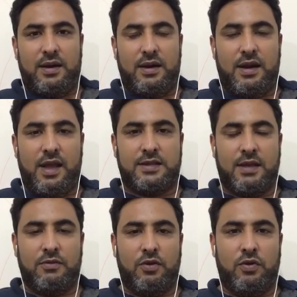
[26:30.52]
Lex, I
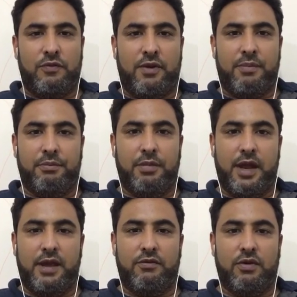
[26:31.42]
don't know if I'm
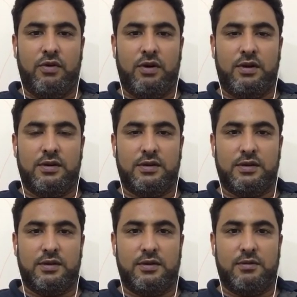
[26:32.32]
brave or not,
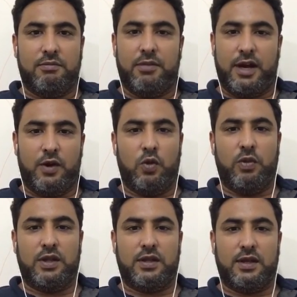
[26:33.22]
but I know
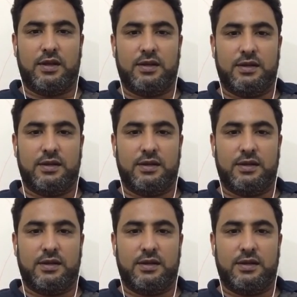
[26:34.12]
one thing.